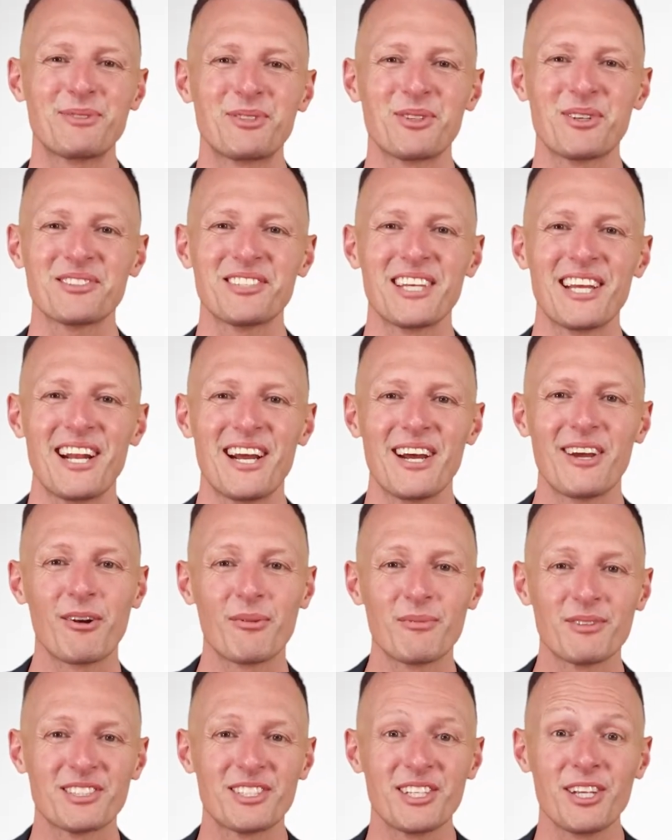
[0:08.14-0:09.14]
is John Tanner and
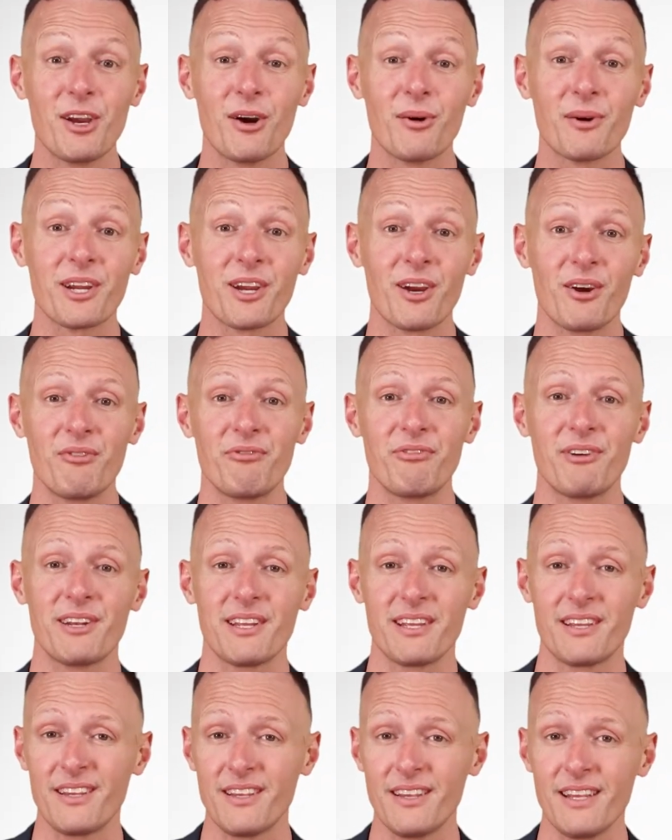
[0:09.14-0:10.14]
I'm the CEO and
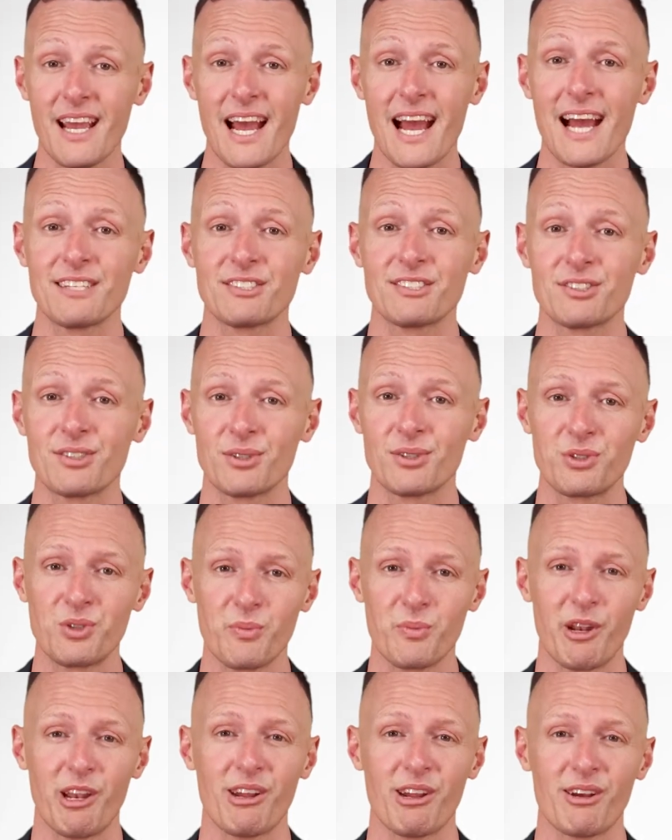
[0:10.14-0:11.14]
co-founder here at Social
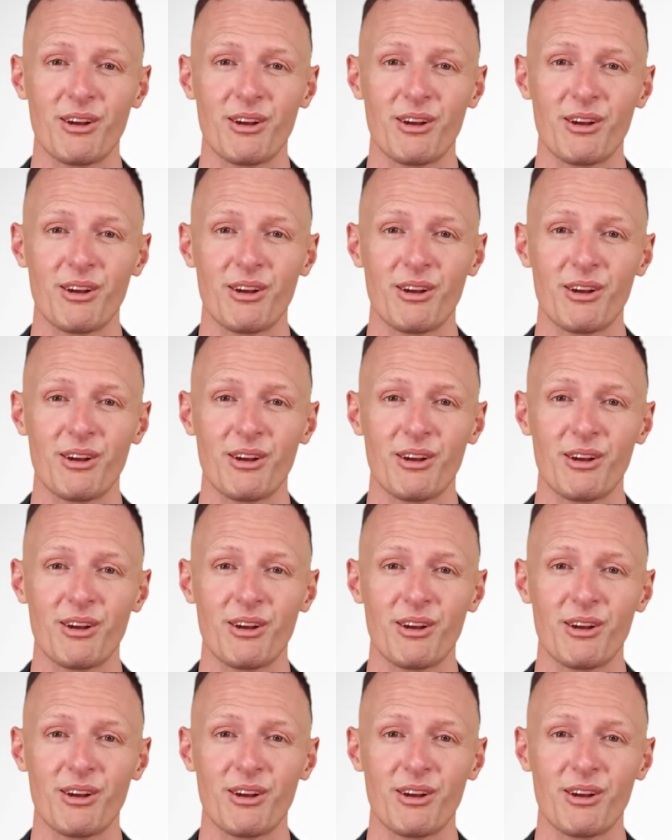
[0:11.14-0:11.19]
Media